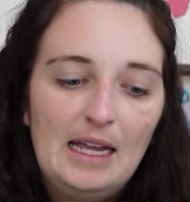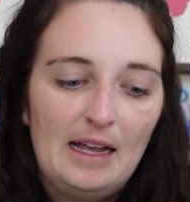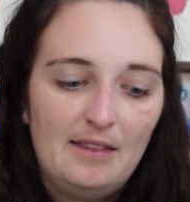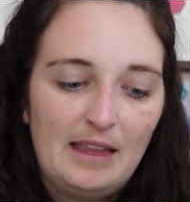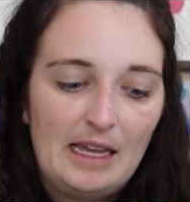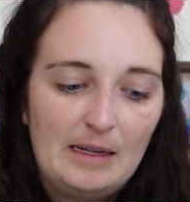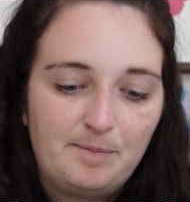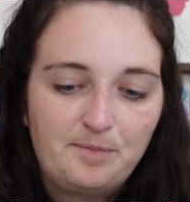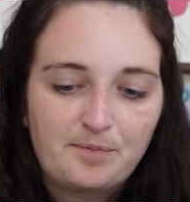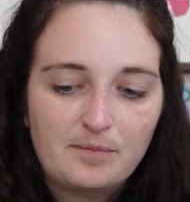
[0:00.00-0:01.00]
And
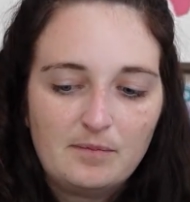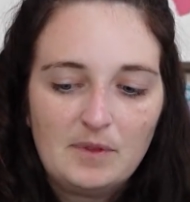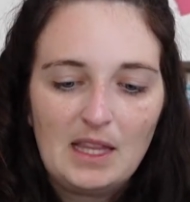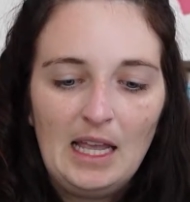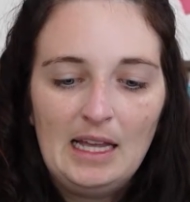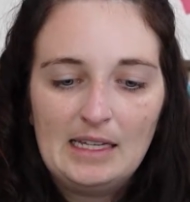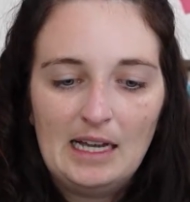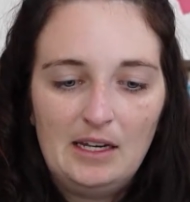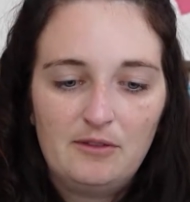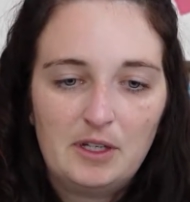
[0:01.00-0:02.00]
then I
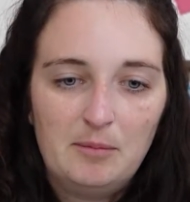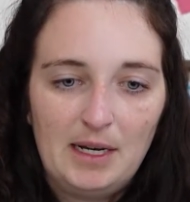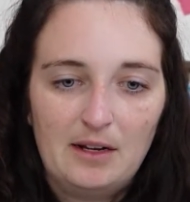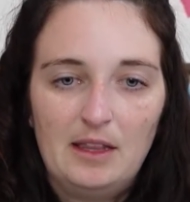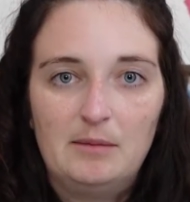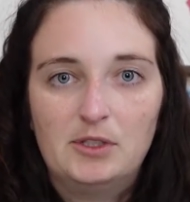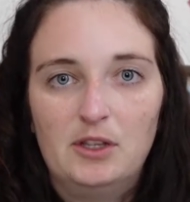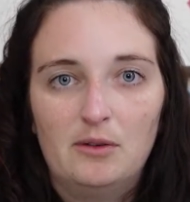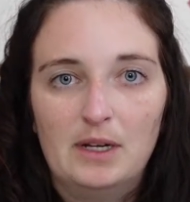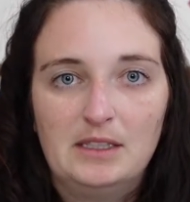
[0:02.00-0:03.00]
kind of compare them
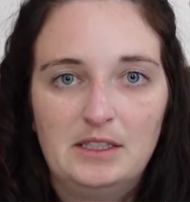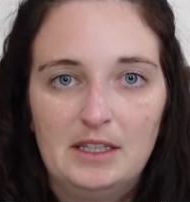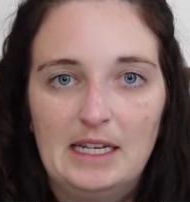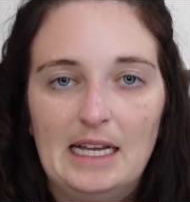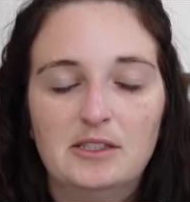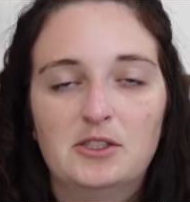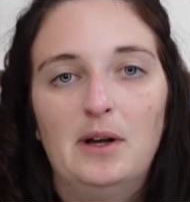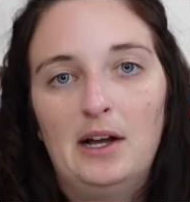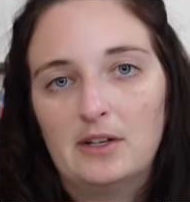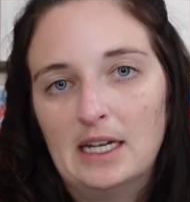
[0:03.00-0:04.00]
to the rest of the days. So
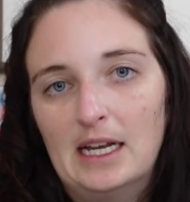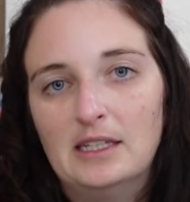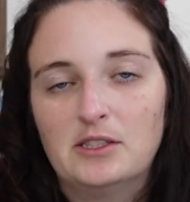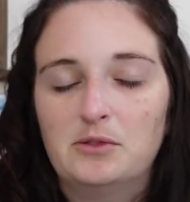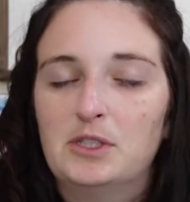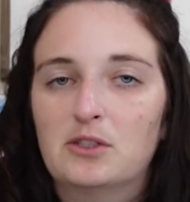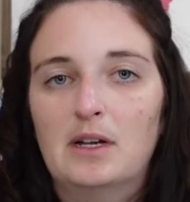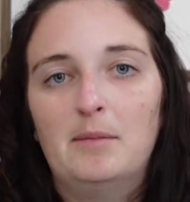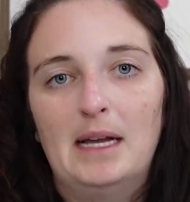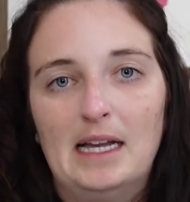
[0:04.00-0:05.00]
how can I switch
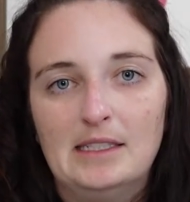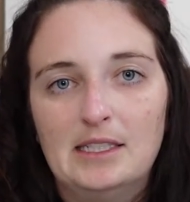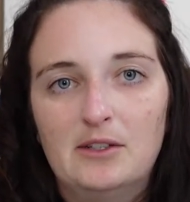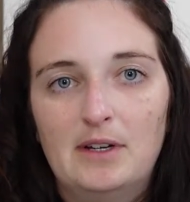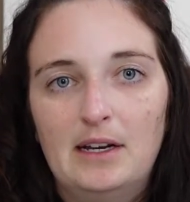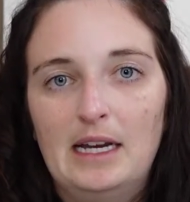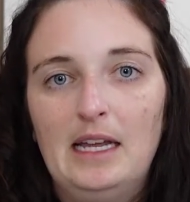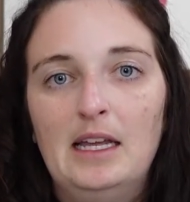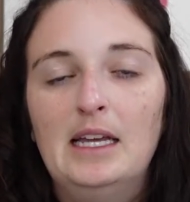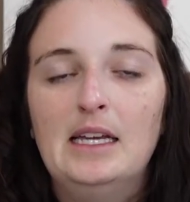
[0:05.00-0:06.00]
around my
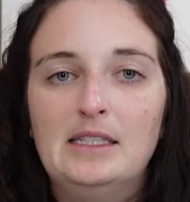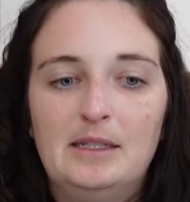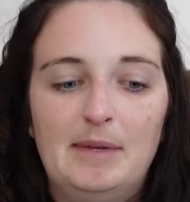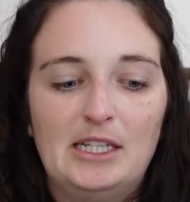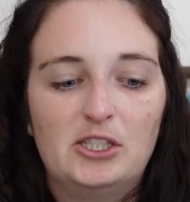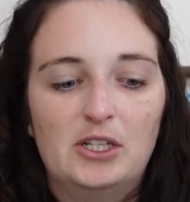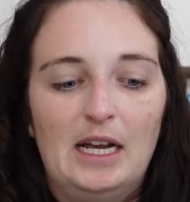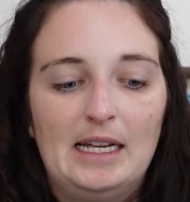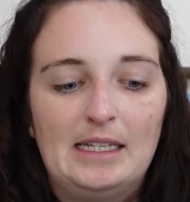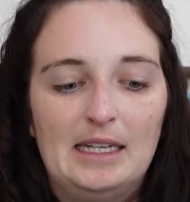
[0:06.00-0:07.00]
itinerary to make sure
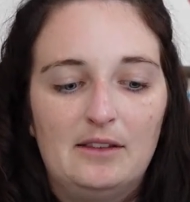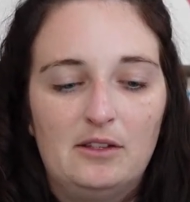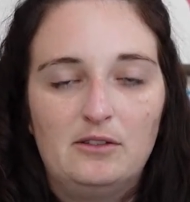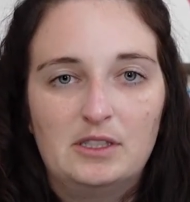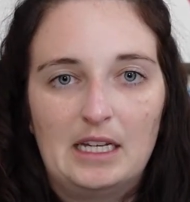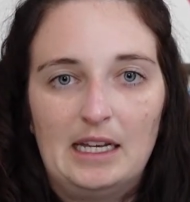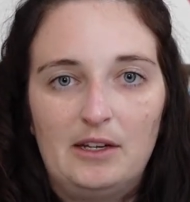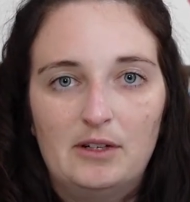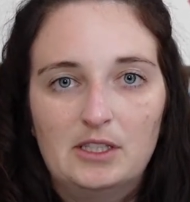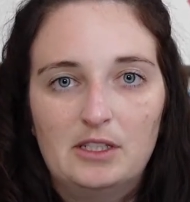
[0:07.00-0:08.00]
I get those
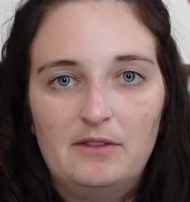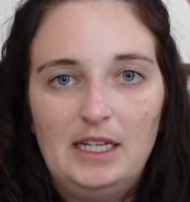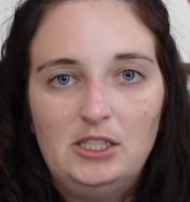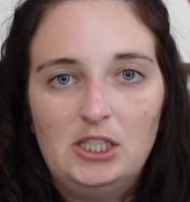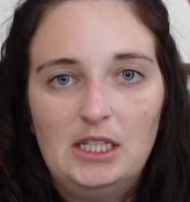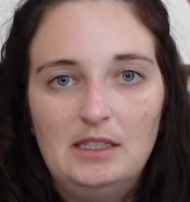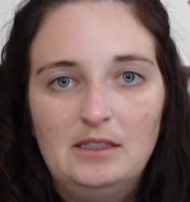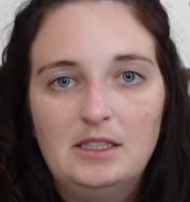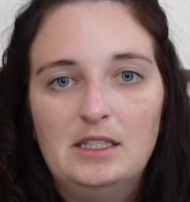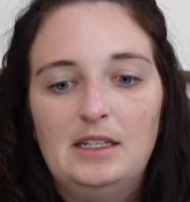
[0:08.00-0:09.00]
dining
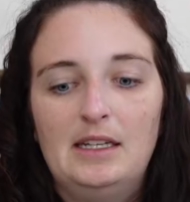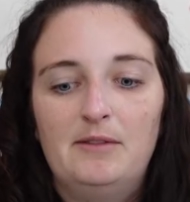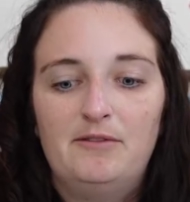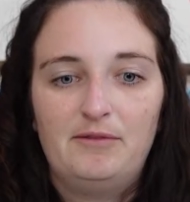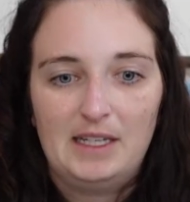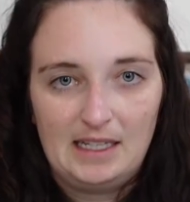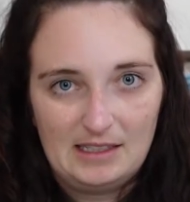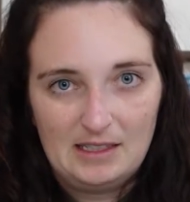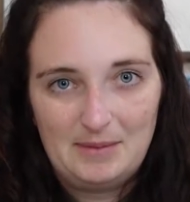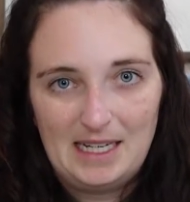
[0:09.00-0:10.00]
reservations fit
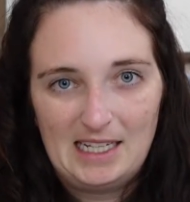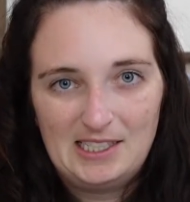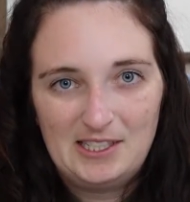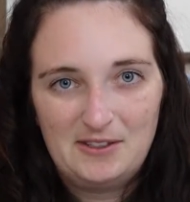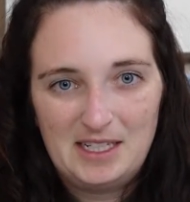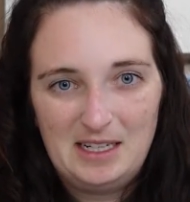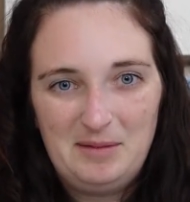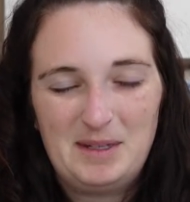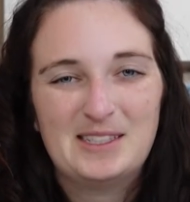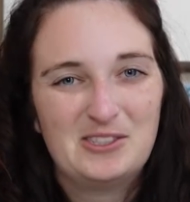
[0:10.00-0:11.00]
into my
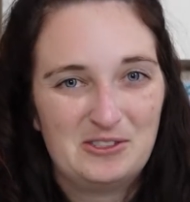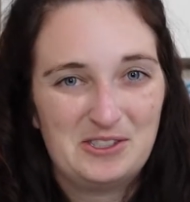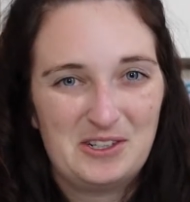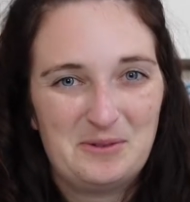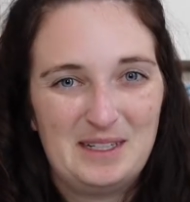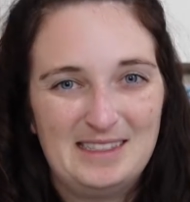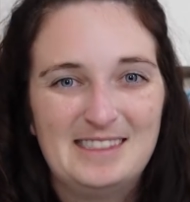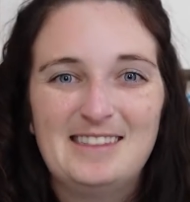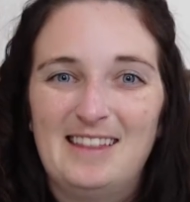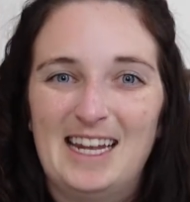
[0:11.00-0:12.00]
itinerary, because those are the
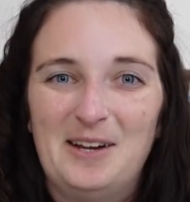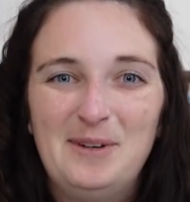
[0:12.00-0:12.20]
ones that I